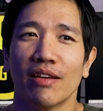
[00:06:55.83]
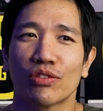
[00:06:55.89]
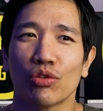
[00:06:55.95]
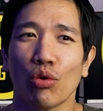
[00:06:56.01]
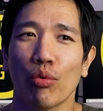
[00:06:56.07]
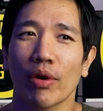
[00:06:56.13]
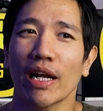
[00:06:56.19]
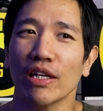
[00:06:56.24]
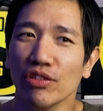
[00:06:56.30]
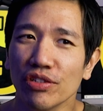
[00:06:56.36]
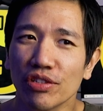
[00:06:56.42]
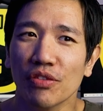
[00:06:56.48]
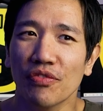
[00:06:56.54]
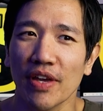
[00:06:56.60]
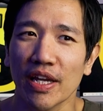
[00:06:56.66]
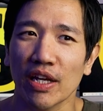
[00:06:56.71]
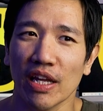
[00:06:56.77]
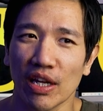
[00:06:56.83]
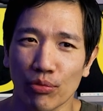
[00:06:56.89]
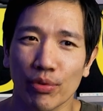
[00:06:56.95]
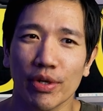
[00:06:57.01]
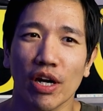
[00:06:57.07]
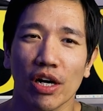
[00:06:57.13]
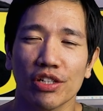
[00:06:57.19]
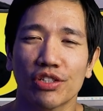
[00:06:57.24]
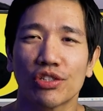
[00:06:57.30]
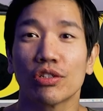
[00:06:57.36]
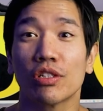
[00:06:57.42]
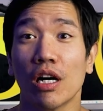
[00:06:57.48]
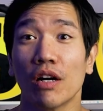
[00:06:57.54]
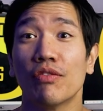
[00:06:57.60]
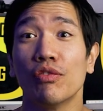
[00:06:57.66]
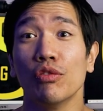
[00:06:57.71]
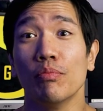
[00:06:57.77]
So what I used to think in regards to
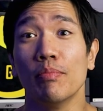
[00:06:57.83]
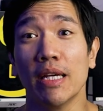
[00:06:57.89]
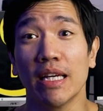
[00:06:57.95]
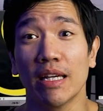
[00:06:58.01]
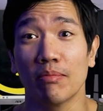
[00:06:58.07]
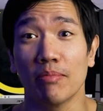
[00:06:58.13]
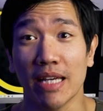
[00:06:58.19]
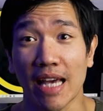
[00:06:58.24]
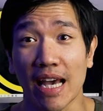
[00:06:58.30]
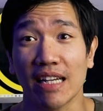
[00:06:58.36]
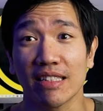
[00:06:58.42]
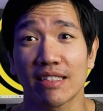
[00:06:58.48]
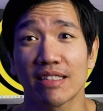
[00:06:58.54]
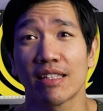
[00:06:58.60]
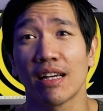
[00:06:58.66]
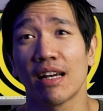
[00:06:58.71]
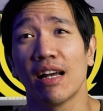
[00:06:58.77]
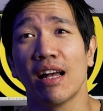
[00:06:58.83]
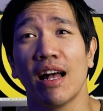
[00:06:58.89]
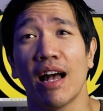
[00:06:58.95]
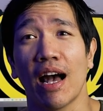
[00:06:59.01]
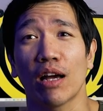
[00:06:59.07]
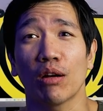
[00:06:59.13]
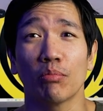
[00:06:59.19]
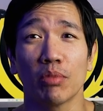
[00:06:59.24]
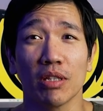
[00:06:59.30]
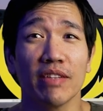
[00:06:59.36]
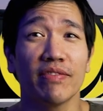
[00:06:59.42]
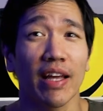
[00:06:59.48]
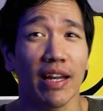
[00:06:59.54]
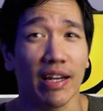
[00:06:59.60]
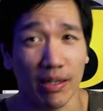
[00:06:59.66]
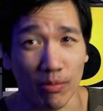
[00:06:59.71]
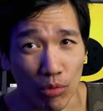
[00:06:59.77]
Kung Fu being BS, I don't believe
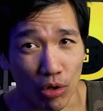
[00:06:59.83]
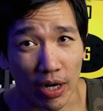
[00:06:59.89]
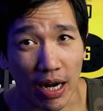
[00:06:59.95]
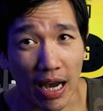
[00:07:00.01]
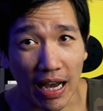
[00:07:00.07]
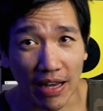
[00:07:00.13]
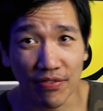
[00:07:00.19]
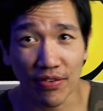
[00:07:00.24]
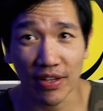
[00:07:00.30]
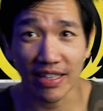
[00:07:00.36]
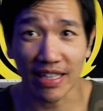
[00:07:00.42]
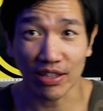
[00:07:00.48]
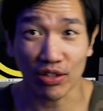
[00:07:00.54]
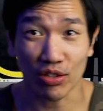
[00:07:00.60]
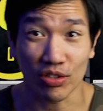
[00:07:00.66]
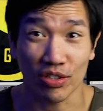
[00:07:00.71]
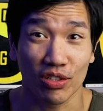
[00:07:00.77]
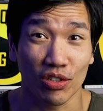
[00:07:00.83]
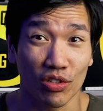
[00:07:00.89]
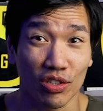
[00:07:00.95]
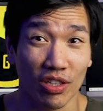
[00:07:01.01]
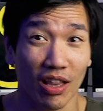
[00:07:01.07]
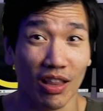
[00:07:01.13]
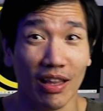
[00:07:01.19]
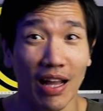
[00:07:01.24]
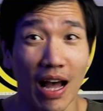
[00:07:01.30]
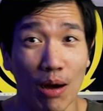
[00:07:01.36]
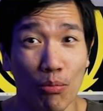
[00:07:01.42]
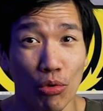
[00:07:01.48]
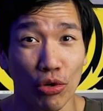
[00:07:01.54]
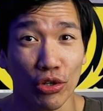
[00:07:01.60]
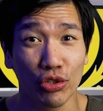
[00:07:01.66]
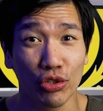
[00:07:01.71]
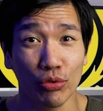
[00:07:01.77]
that anymore. I think that there's a lot
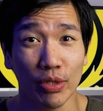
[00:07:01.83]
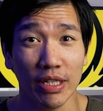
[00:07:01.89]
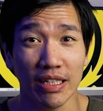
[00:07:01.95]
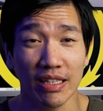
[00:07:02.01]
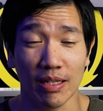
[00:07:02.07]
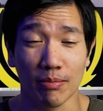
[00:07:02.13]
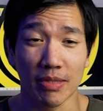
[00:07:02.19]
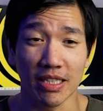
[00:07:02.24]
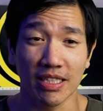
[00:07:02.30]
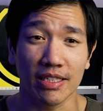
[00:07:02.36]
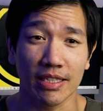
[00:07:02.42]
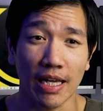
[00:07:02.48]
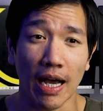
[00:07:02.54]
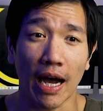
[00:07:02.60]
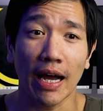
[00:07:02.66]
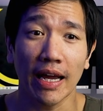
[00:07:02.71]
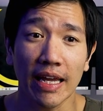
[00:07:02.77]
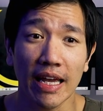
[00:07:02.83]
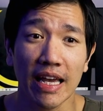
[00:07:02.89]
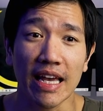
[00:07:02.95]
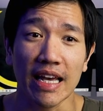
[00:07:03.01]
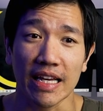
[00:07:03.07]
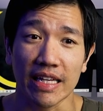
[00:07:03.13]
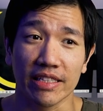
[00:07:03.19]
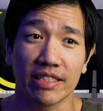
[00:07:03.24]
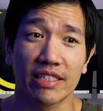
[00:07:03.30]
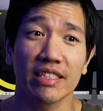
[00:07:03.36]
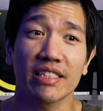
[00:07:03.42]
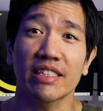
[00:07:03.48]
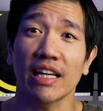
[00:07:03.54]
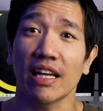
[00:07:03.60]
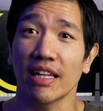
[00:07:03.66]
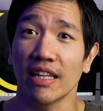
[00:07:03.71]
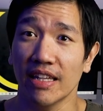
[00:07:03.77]
to it than meets the eye. It's
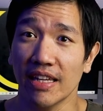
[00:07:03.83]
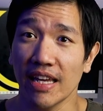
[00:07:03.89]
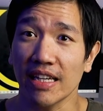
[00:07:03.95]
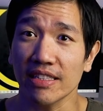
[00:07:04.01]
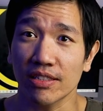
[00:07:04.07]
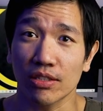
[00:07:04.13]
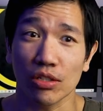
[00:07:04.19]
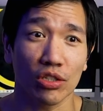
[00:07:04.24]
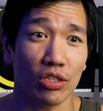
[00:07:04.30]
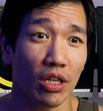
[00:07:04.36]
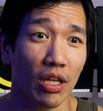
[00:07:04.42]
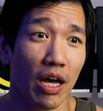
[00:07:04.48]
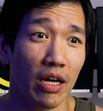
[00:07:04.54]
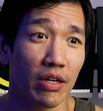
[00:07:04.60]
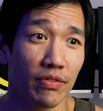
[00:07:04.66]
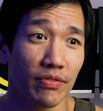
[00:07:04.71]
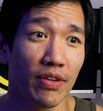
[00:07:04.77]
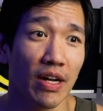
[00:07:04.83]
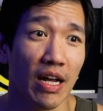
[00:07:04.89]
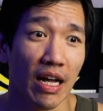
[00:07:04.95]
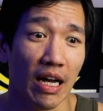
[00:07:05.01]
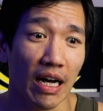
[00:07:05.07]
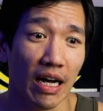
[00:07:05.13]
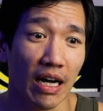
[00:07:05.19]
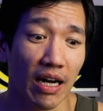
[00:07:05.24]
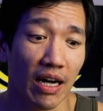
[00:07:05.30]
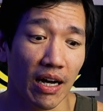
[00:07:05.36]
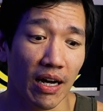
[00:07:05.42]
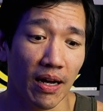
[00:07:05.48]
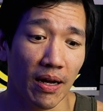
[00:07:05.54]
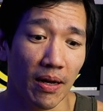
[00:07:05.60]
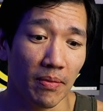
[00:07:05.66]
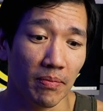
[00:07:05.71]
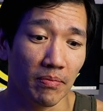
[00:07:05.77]
just that, yes, there's a lot of
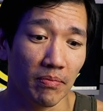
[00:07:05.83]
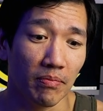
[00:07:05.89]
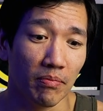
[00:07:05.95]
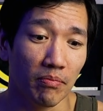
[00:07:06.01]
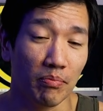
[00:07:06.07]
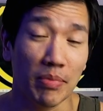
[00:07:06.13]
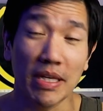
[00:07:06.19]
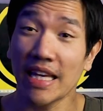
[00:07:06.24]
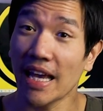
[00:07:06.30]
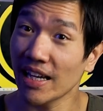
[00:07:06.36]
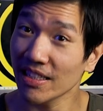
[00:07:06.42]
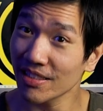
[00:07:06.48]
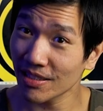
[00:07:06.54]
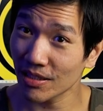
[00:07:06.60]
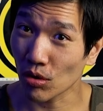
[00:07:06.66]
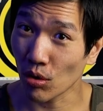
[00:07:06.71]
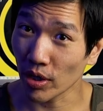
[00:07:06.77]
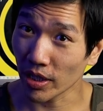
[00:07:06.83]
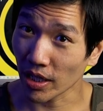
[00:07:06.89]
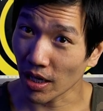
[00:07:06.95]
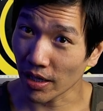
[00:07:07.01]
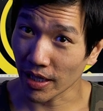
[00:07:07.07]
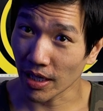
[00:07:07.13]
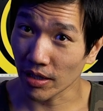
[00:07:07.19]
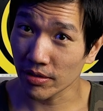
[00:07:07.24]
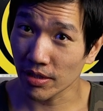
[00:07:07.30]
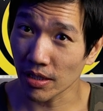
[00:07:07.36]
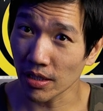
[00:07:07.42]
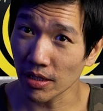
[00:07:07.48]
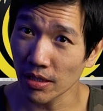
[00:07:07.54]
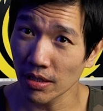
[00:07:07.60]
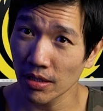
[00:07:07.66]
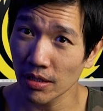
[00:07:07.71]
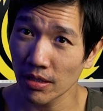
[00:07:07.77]
BS going on out
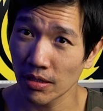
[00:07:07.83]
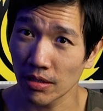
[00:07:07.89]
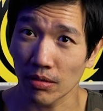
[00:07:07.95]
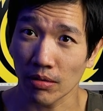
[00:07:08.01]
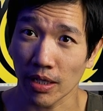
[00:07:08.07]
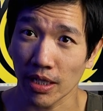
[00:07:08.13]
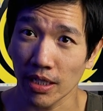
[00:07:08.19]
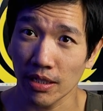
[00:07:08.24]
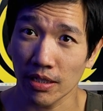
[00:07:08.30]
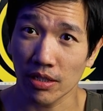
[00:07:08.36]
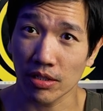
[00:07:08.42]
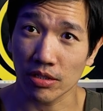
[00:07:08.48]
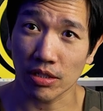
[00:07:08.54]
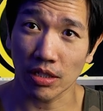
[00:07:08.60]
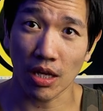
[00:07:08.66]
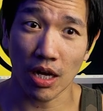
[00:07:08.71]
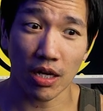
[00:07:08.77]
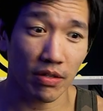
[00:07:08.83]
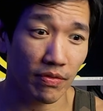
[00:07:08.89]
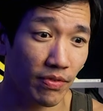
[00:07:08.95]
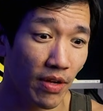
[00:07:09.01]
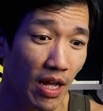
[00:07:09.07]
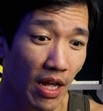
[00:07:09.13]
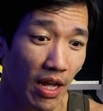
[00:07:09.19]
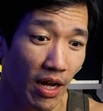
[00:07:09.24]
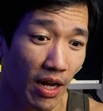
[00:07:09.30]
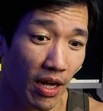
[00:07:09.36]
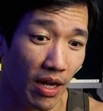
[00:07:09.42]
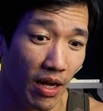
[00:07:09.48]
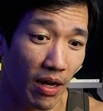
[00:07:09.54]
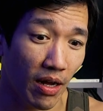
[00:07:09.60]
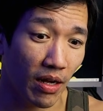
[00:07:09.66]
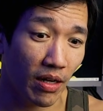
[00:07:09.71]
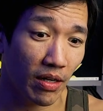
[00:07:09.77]
there, right? There's a lot of
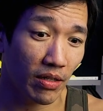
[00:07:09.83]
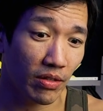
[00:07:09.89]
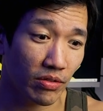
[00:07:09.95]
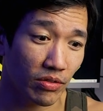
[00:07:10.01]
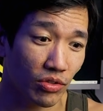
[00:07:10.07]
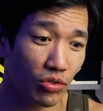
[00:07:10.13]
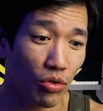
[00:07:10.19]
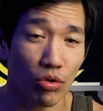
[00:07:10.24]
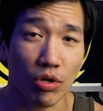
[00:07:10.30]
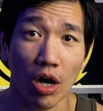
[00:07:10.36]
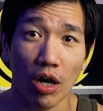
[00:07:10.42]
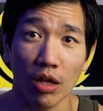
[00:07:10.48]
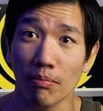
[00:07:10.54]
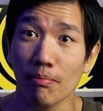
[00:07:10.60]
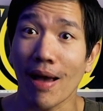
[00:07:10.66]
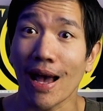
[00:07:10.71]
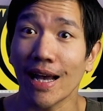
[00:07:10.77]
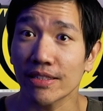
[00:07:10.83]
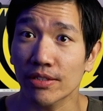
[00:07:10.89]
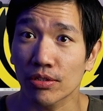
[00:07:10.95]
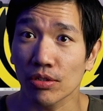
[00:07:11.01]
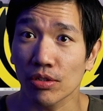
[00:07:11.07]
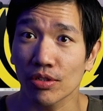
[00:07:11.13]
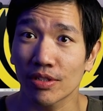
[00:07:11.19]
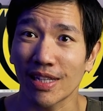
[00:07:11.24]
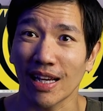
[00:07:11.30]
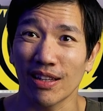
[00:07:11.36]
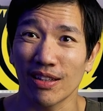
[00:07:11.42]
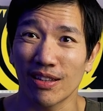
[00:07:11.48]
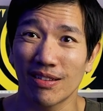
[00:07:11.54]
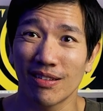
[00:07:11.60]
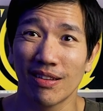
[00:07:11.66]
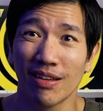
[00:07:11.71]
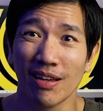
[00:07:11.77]
so-called masters
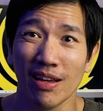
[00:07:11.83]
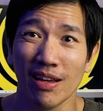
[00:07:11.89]
that